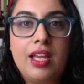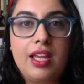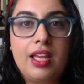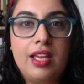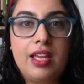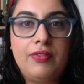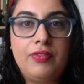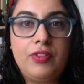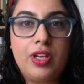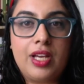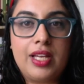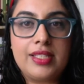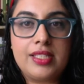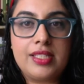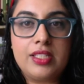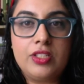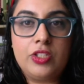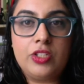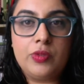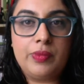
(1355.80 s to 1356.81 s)
If you guys
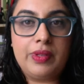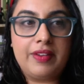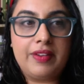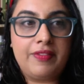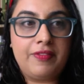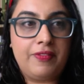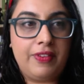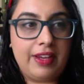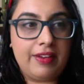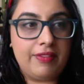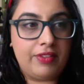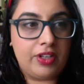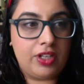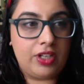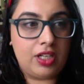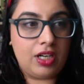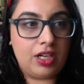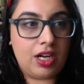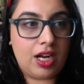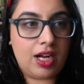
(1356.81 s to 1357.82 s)
can do me a
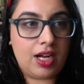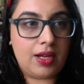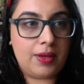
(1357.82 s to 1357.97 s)
favor,